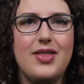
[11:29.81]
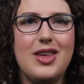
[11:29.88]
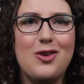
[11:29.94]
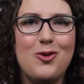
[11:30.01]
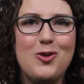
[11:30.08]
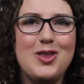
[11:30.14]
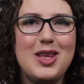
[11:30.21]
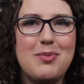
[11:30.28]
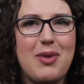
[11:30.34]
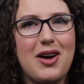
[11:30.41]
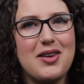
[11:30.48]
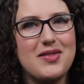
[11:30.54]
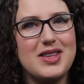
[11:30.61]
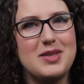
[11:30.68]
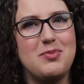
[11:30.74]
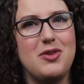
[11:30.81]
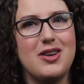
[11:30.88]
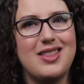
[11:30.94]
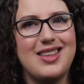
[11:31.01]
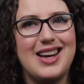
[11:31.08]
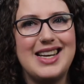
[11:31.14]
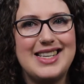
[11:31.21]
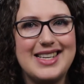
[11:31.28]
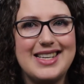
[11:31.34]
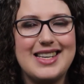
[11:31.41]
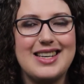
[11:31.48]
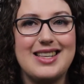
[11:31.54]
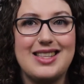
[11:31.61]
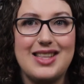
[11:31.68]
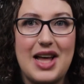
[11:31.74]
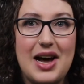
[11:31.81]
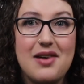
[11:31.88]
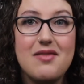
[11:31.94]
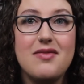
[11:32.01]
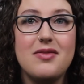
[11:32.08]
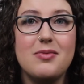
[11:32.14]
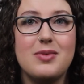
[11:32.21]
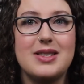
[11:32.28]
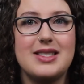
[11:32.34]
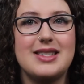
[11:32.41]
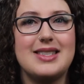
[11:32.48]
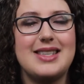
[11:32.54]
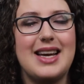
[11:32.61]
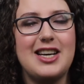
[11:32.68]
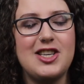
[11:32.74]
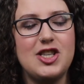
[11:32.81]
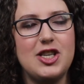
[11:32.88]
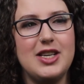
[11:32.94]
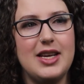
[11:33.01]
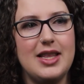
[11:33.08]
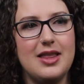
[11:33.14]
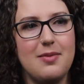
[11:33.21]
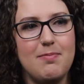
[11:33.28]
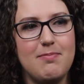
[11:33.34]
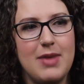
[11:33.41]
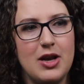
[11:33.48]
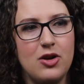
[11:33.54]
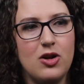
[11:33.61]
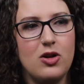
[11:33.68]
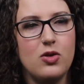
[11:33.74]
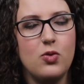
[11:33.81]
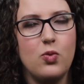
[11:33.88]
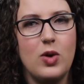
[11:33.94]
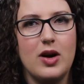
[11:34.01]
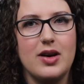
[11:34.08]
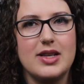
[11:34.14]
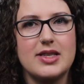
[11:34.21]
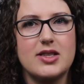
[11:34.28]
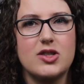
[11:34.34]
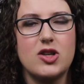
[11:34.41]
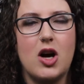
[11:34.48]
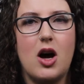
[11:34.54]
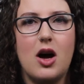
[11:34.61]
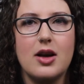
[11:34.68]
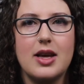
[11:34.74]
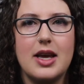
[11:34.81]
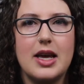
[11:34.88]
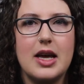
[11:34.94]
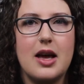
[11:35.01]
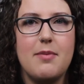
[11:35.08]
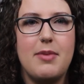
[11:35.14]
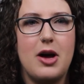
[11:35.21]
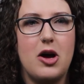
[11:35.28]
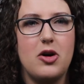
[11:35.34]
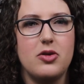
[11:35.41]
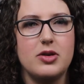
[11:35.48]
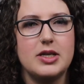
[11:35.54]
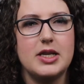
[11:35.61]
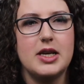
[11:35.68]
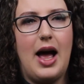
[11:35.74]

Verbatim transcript: The only part of this book that I didn't love was the section in the middle where it's talking about